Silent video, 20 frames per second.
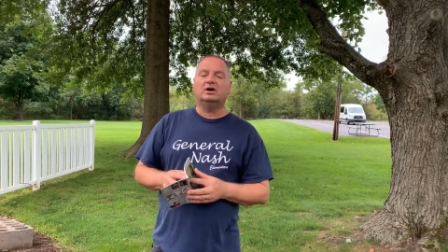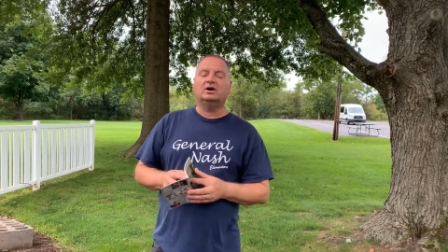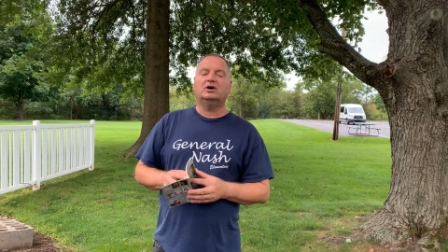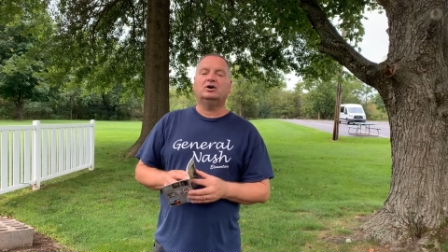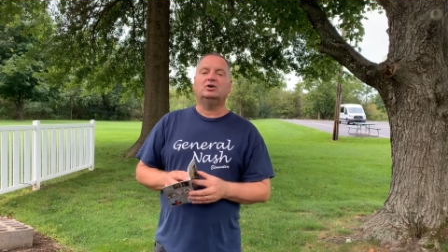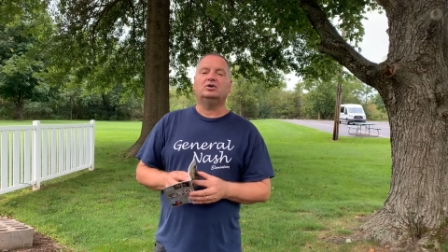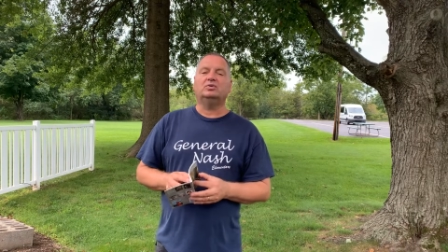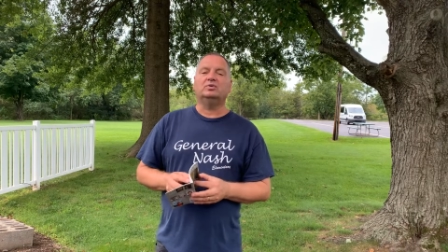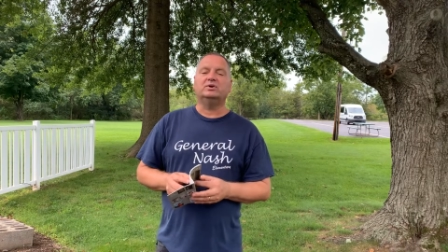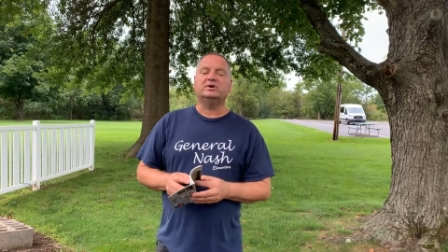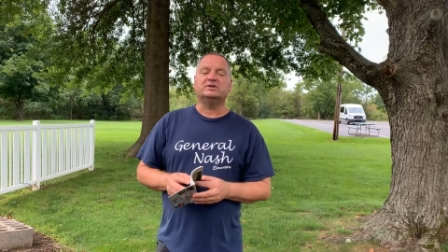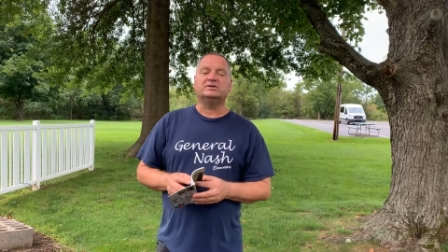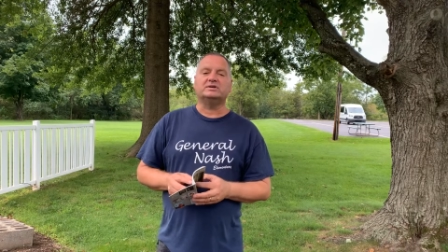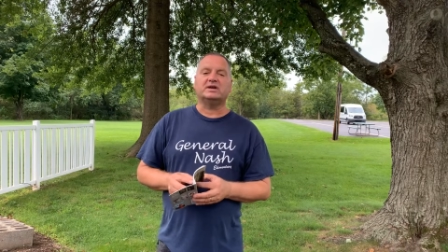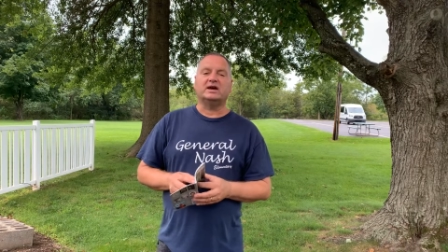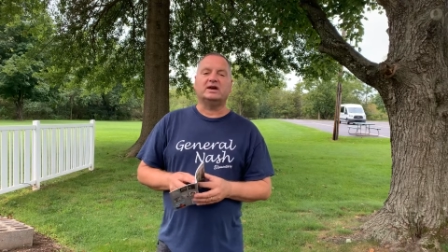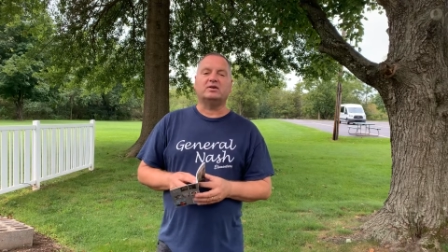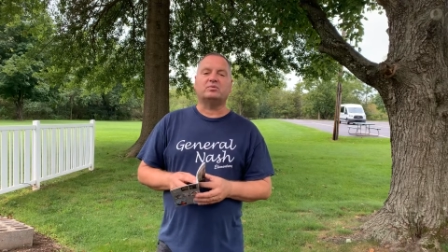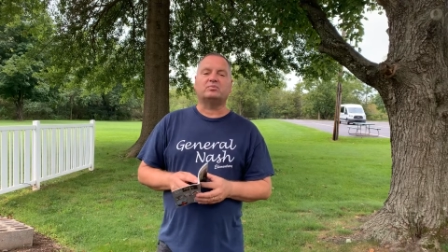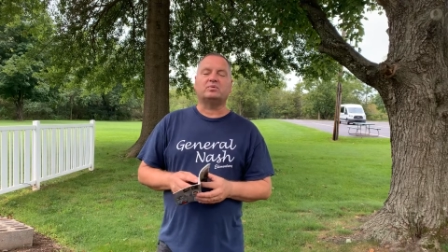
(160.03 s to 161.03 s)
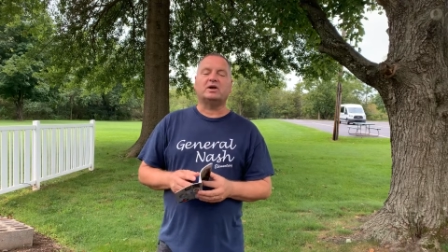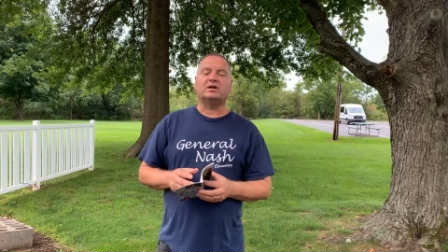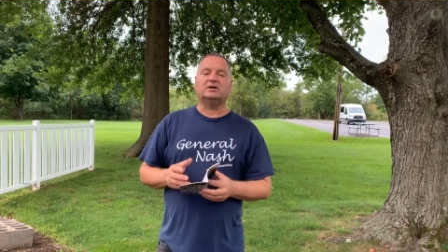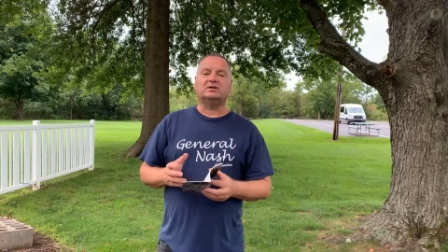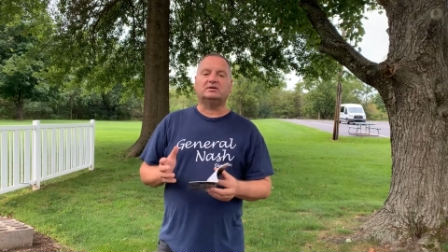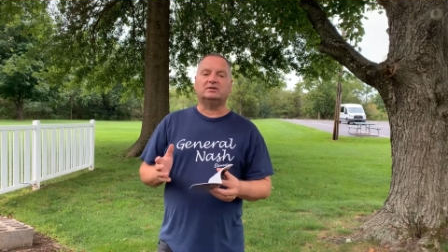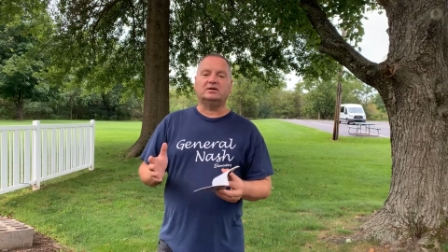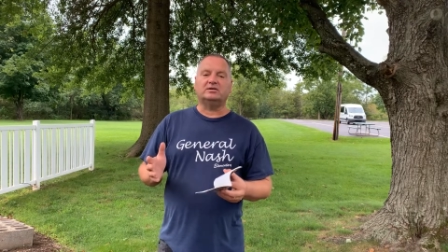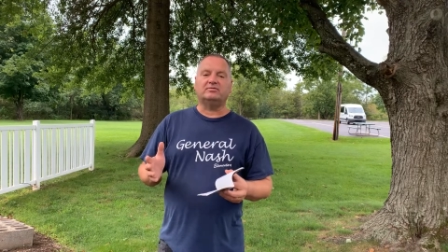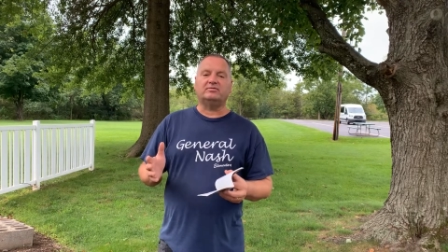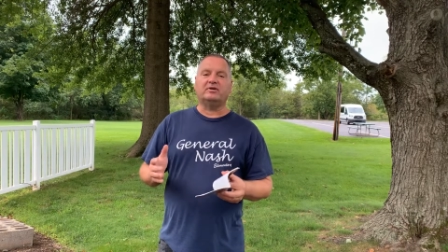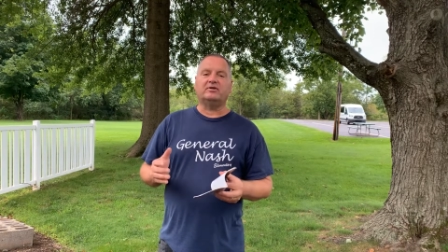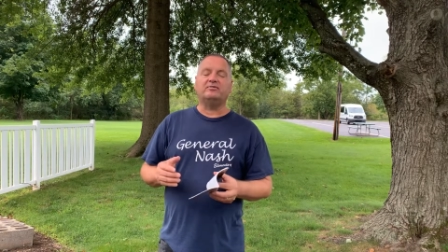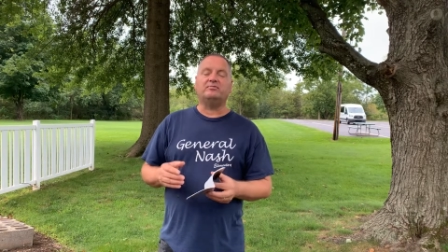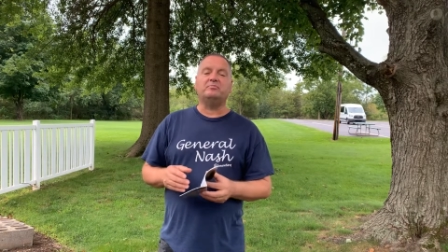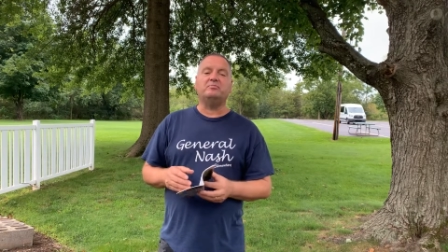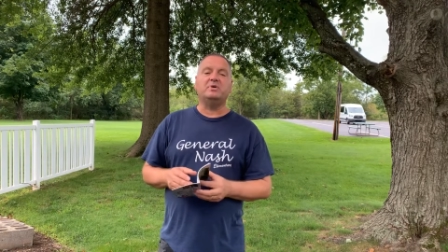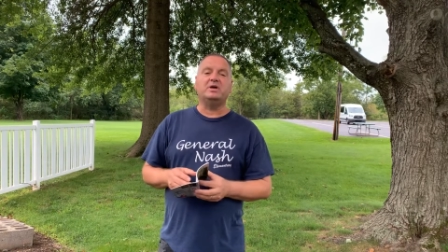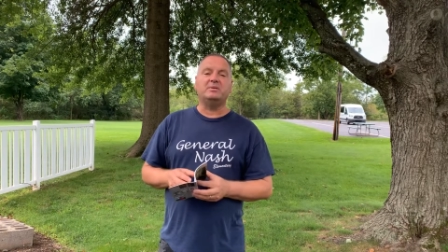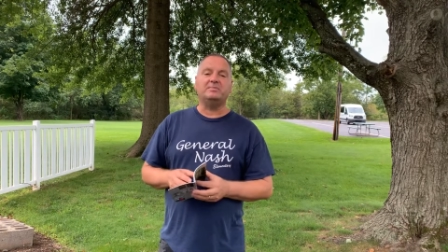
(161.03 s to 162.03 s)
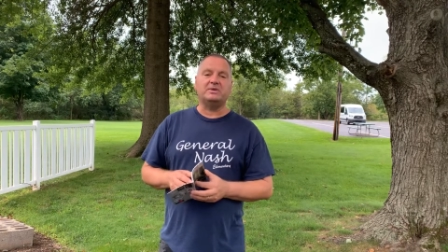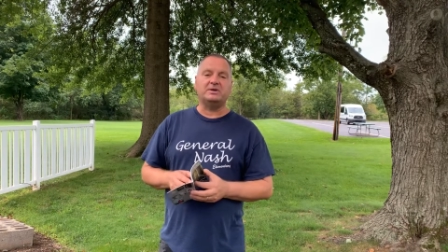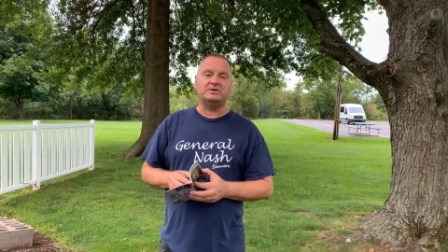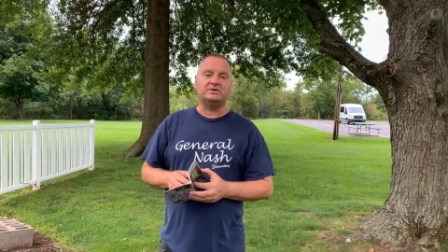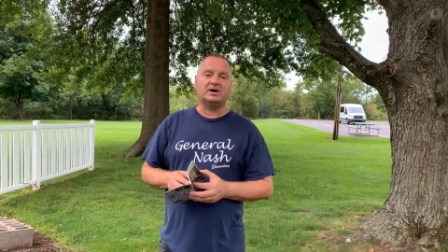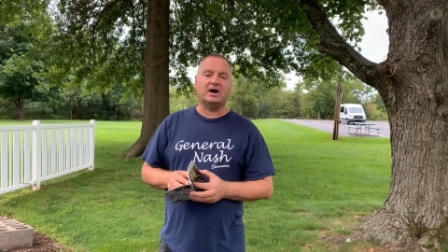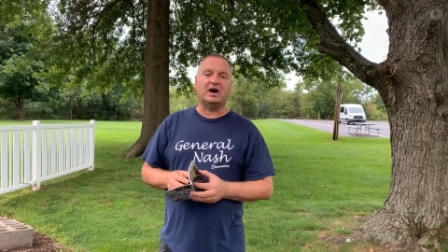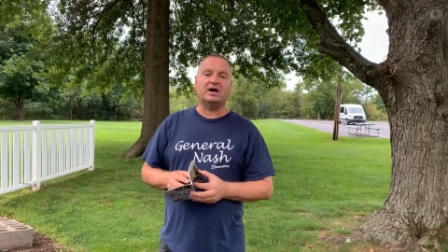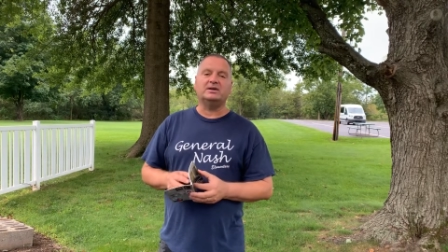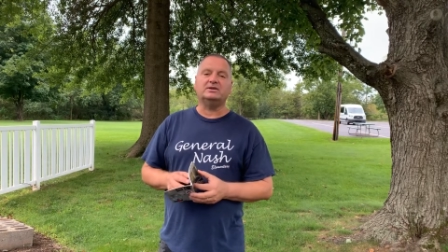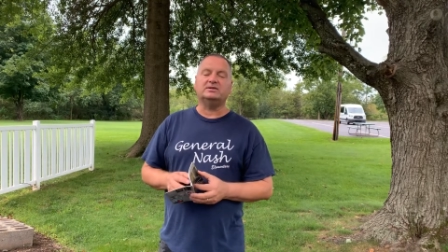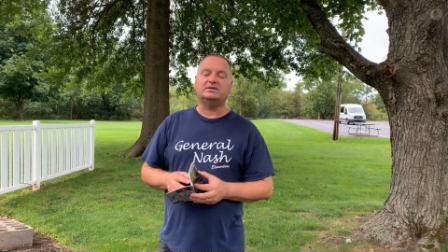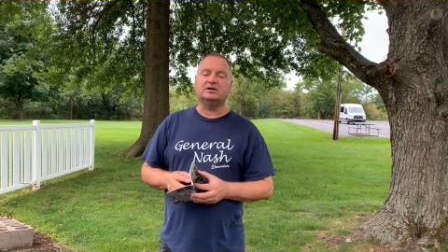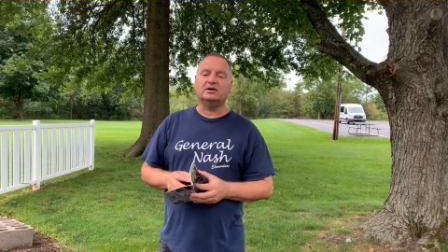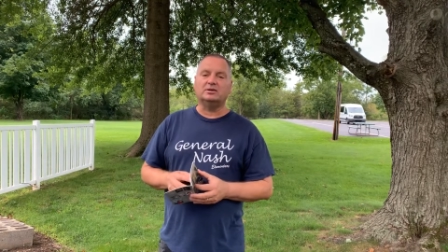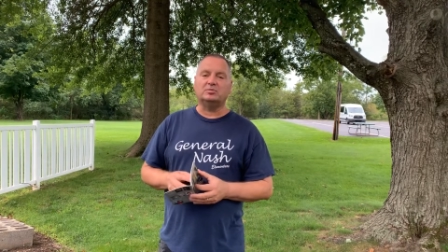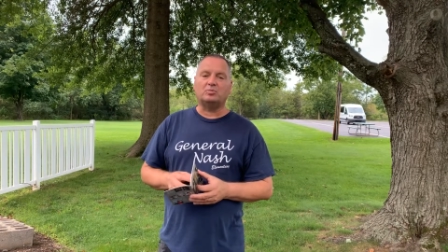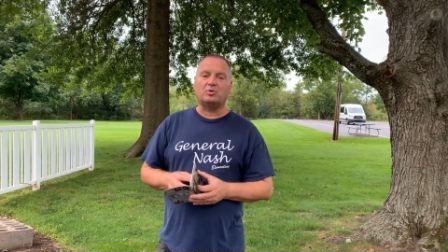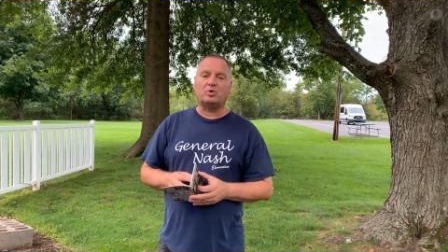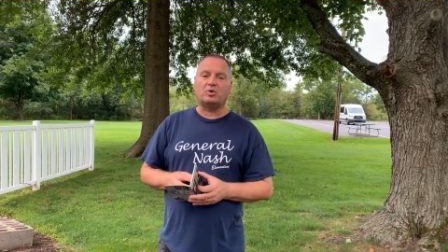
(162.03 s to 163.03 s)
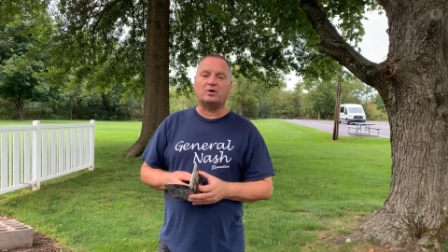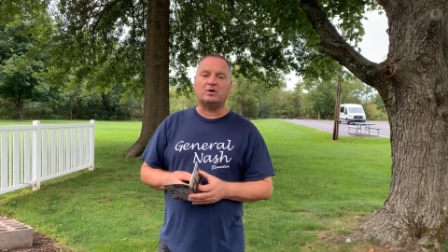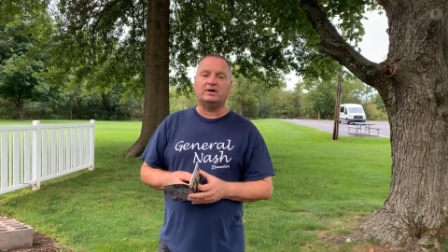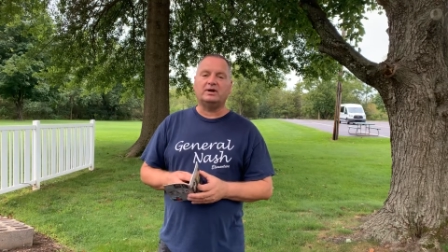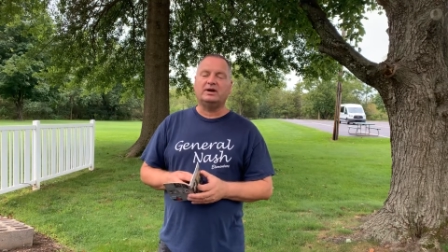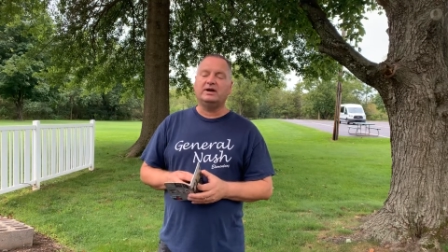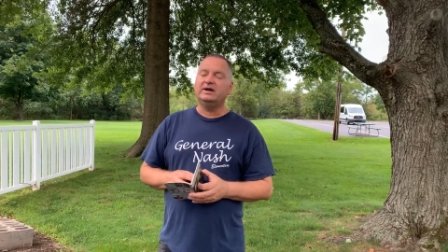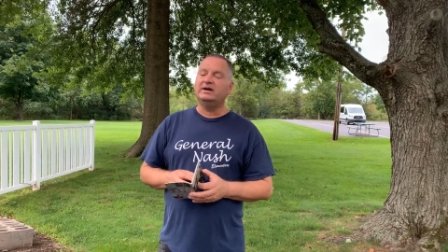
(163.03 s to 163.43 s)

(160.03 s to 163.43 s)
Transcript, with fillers: who is a relative of Mim and Don Dillmore.